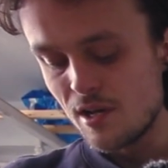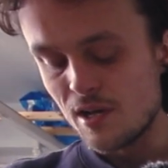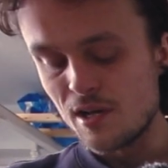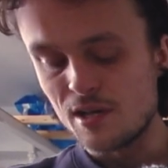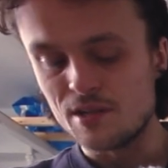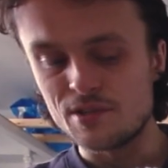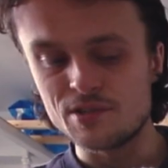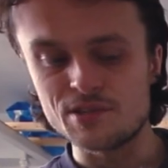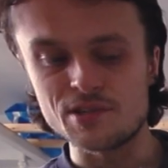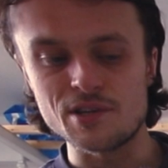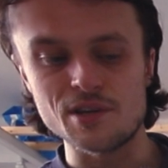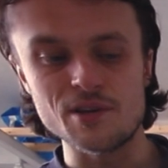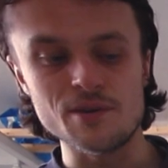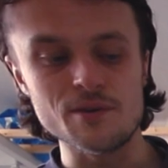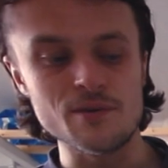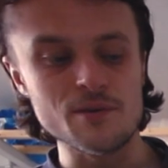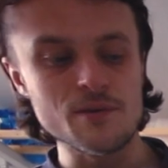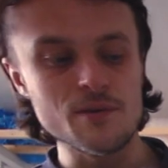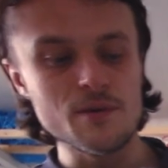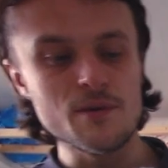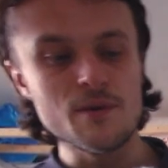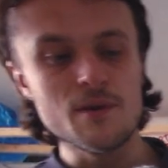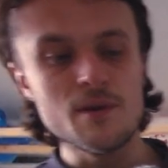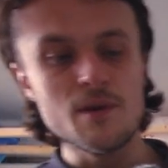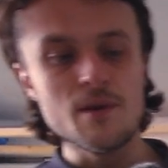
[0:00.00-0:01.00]
And so
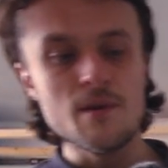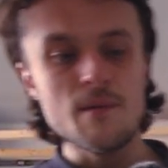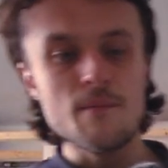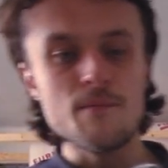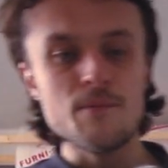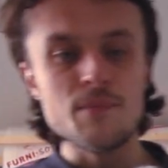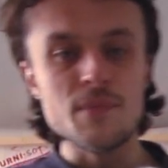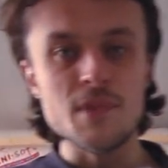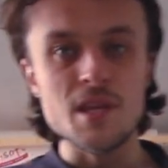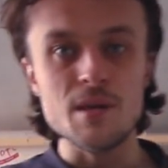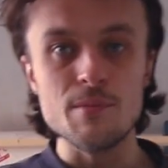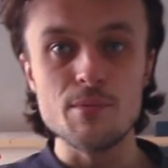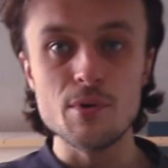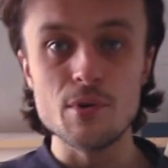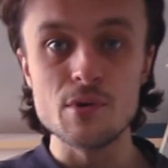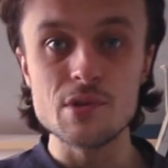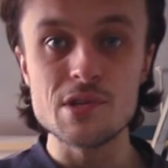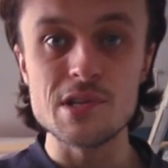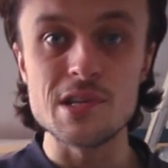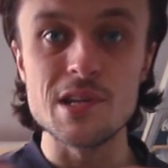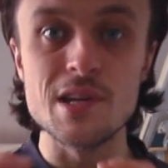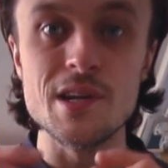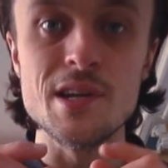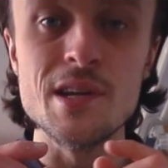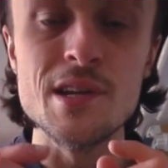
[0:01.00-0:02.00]
the
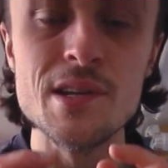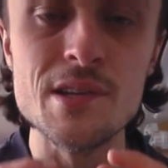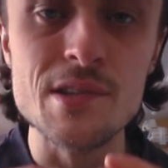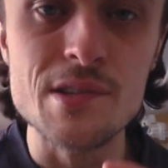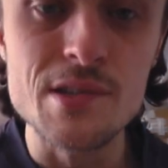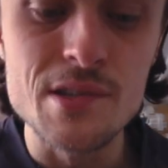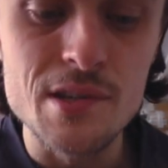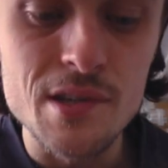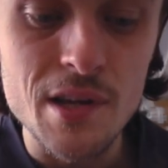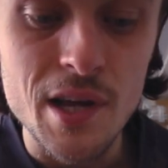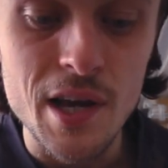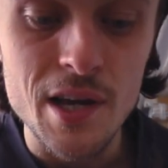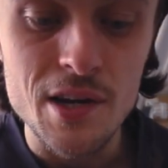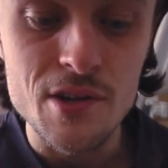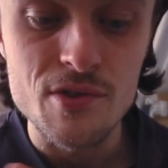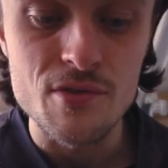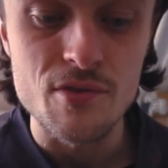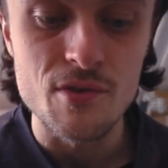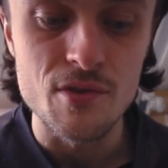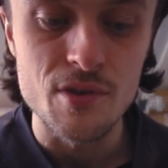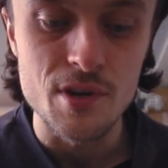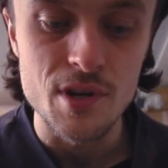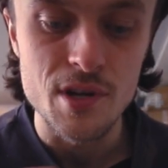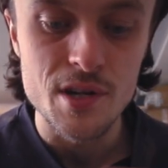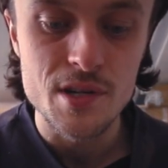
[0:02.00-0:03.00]
porcelain is
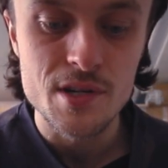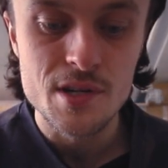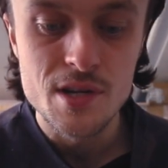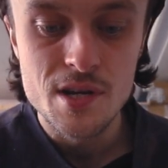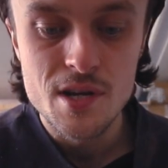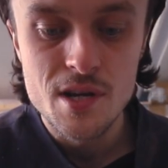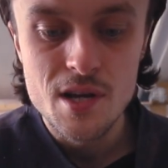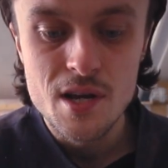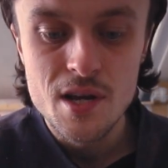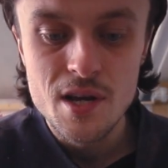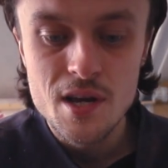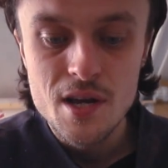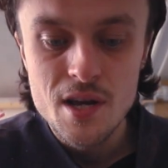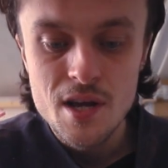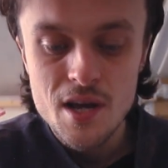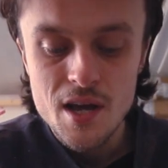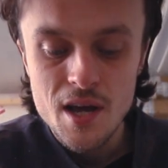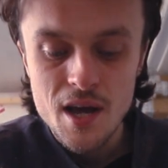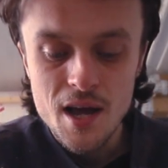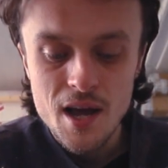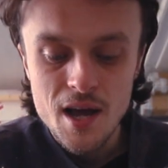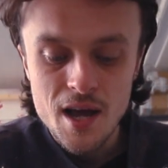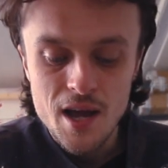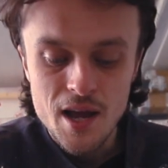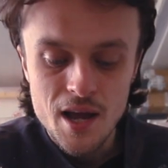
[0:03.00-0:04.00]
extruded
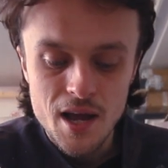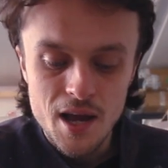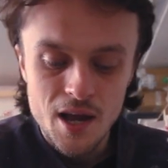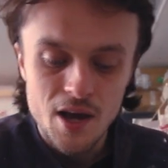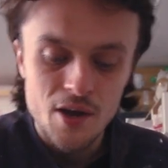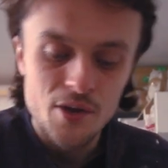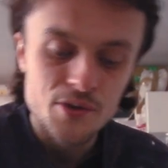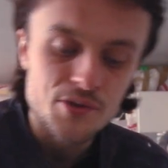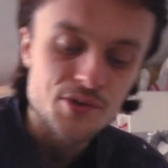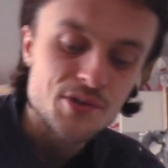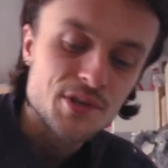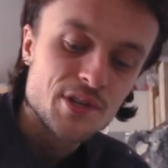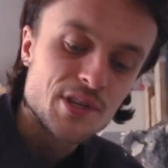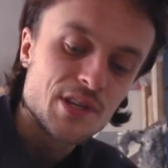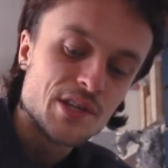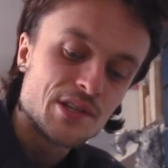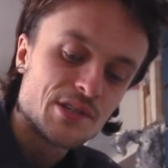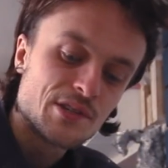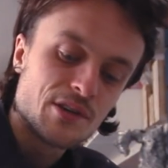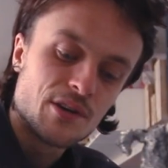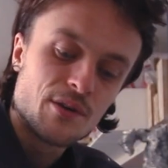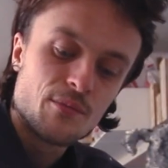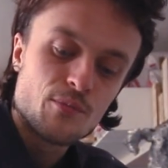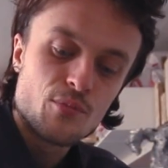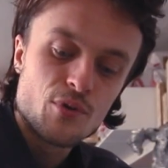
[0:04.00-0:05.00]
onto these
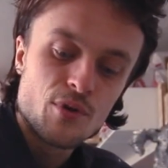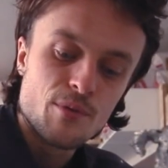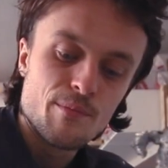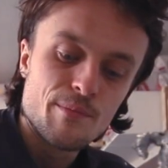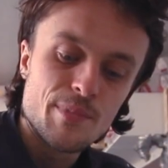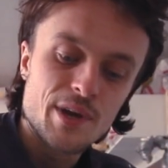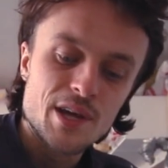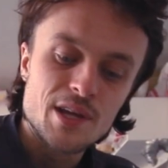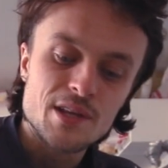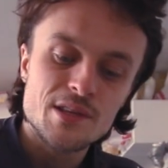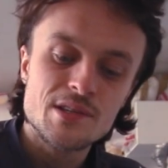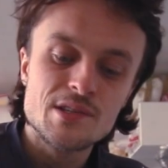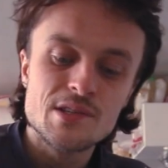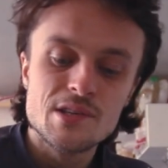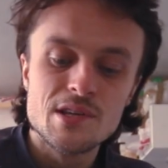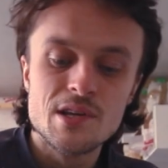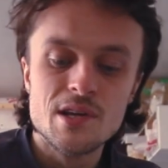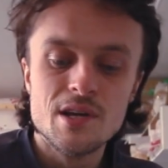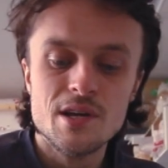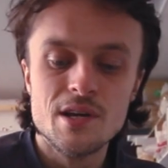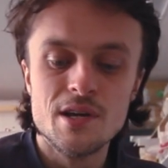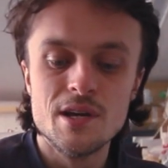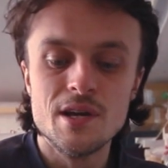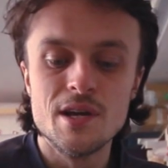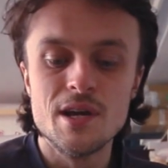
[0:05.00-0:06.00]
kind of print beds
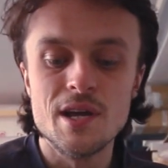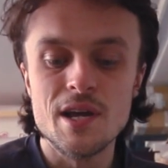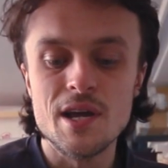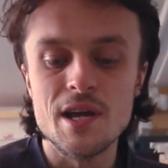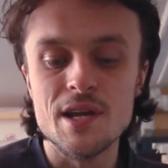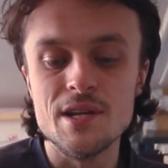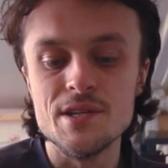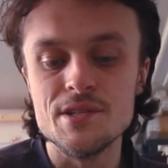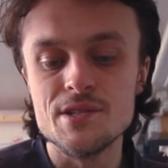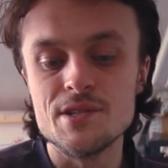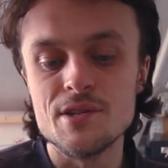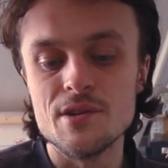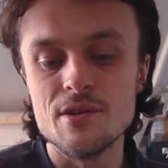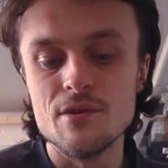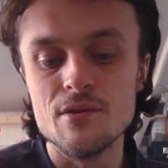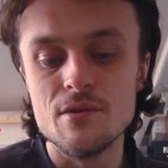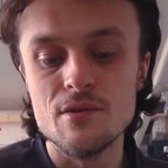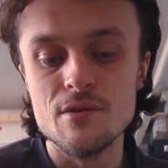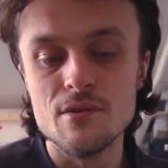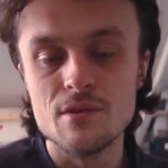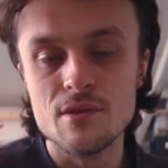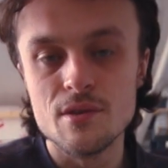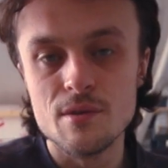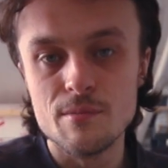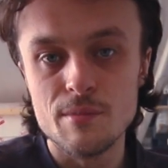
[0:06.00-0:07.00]

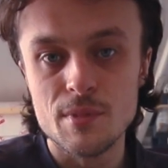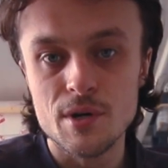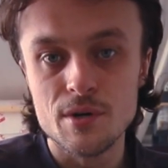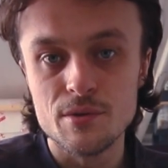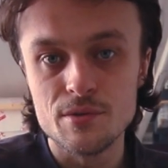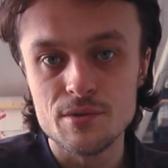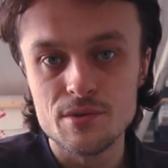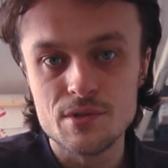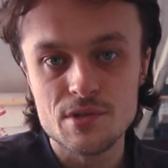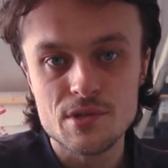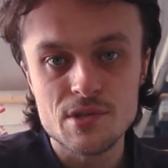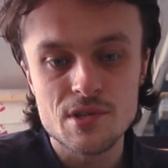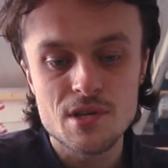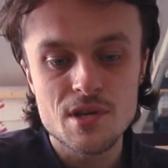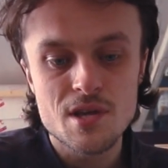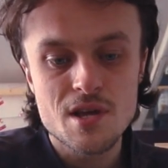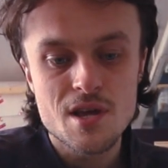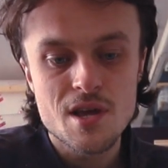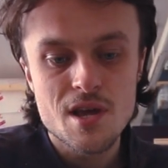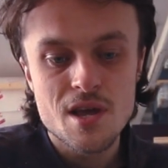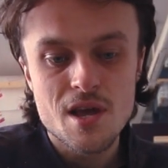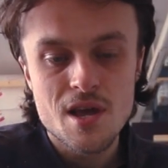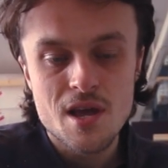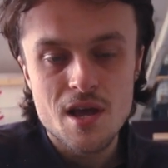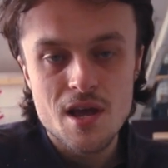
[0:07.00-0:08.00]
into the moulds.
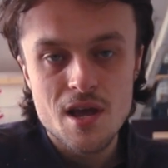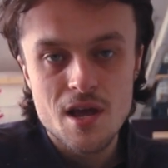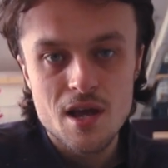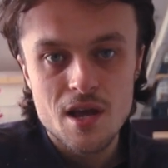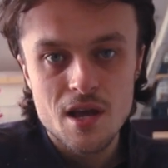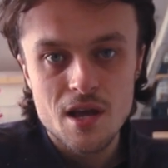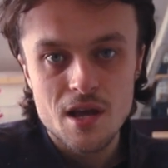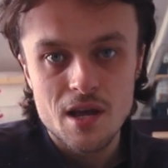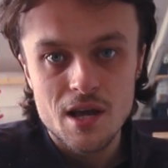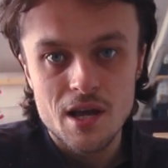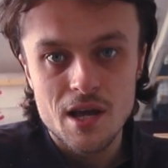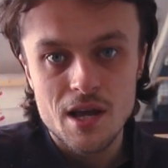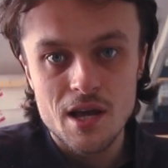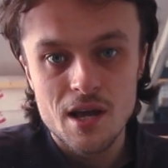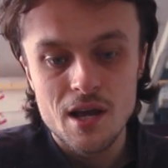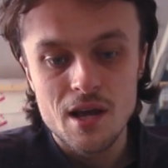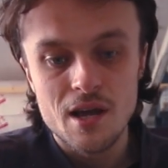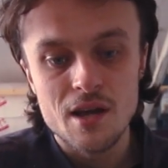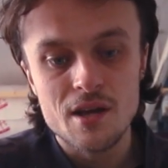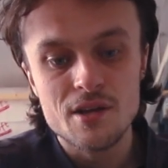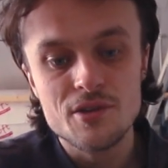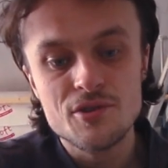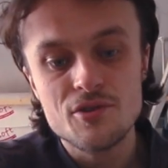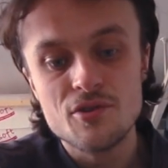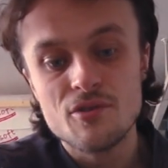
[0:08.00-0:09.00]

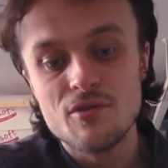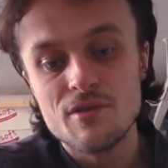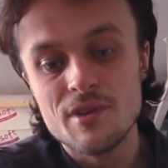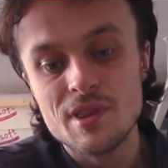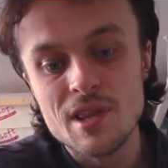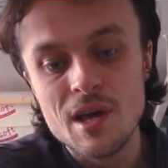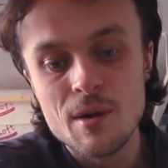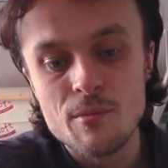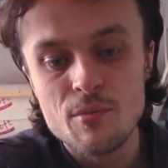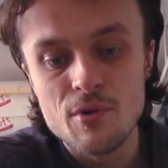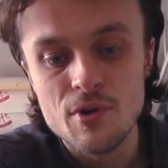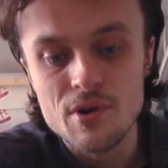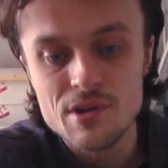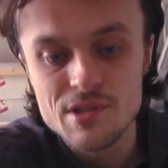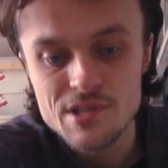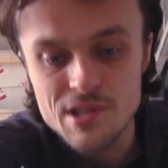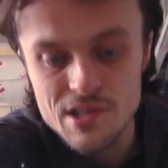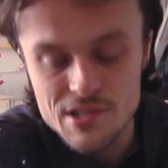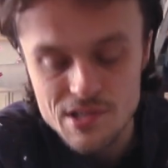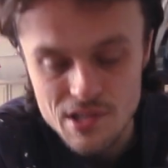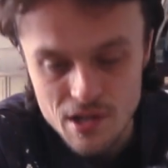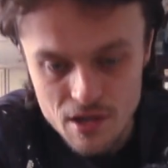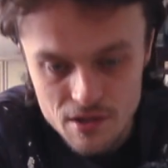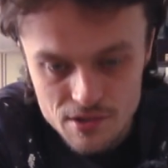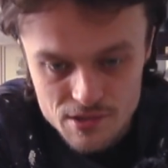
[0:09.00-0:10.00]
During that
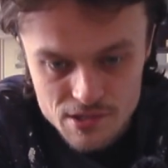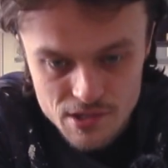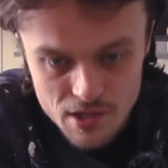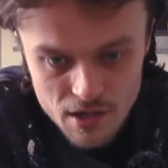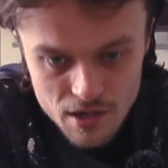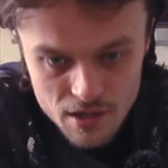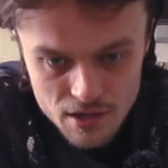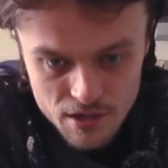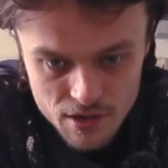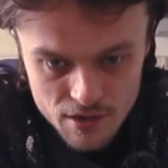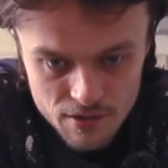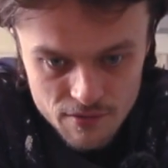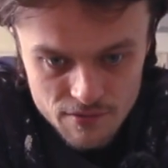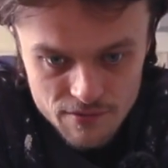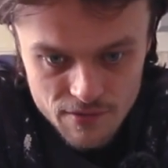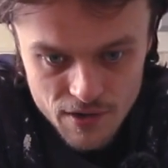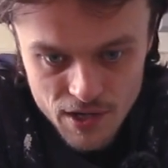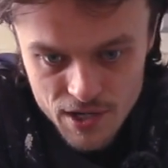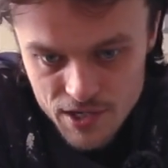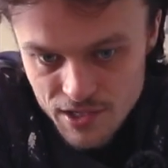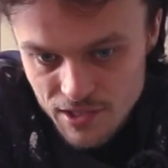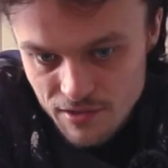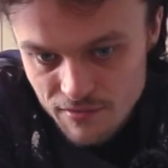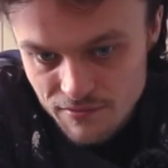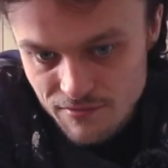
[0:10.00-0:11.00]
process, I'll start kind of
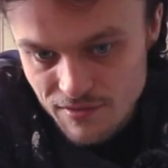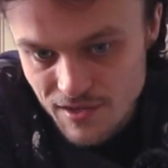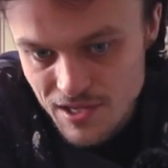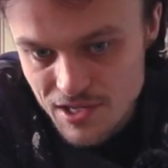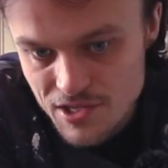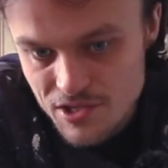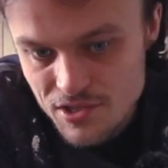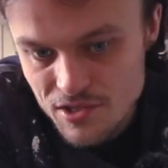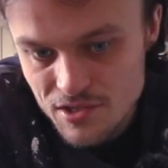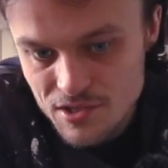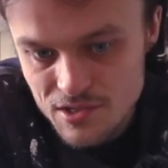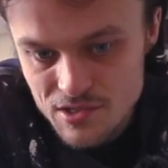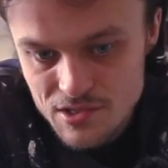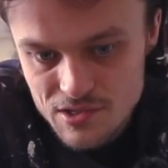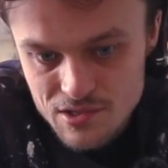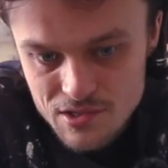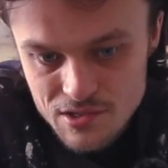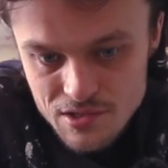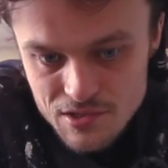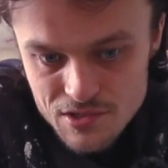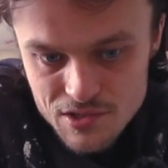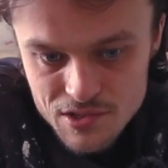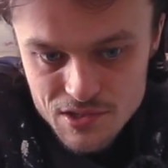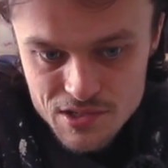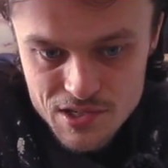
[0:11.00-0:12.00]
finding features
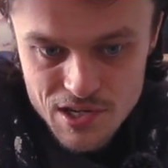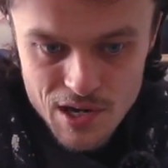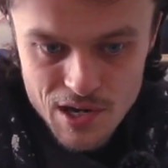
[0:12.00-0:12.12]
such as